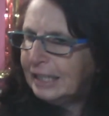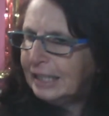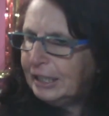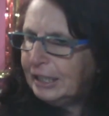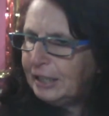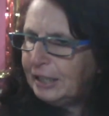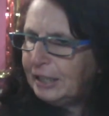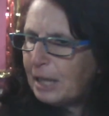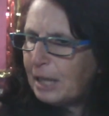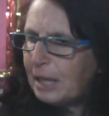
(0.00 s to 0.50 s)

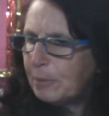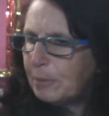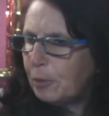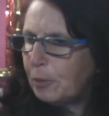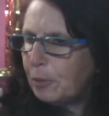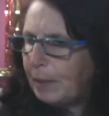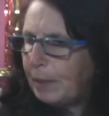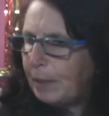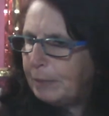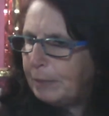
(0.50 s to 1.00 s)
You get
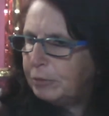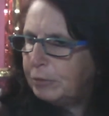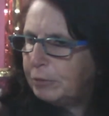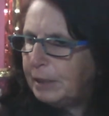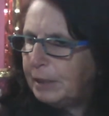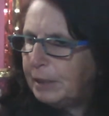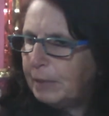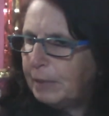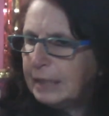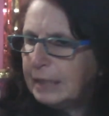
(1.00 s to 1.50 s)
more
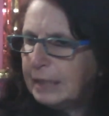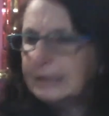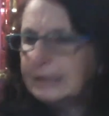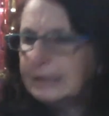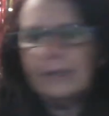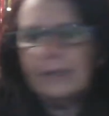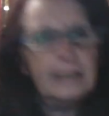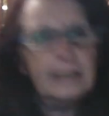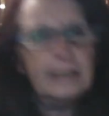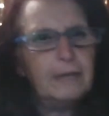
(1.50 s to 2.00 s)
peppery ones,
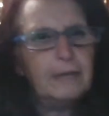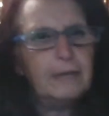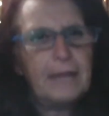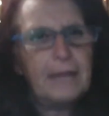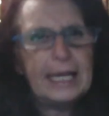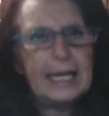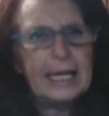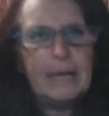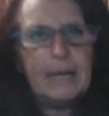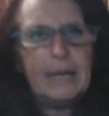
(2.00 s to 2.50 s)
and I know
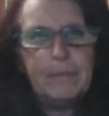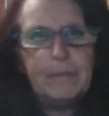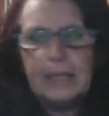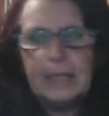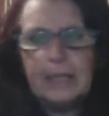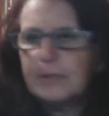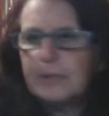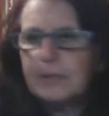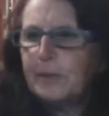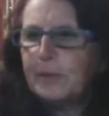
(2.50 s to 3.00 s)
that can
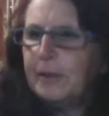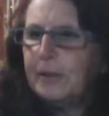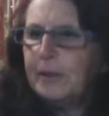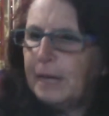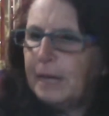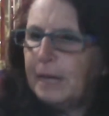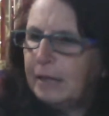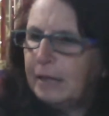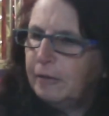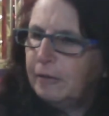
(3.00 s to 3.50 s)
be as well
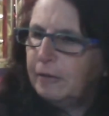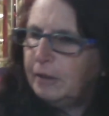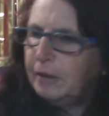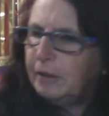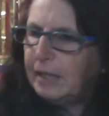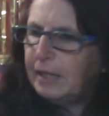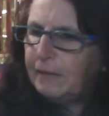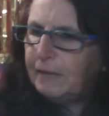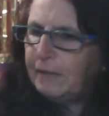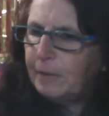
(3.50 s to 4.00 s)
how long you
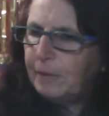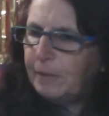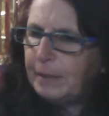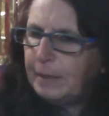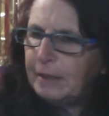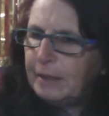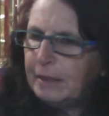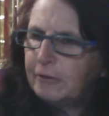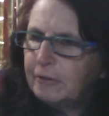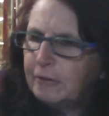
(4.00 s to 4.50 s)
leave them
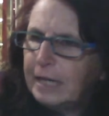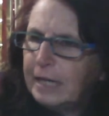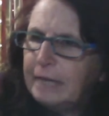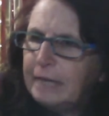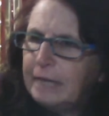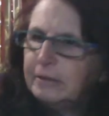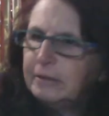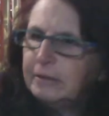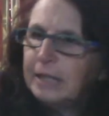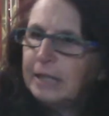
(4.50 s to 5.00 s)
in the
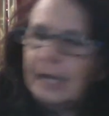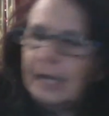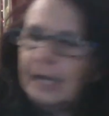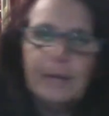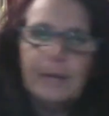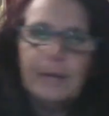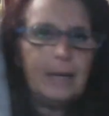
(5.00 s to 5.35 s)
ground. But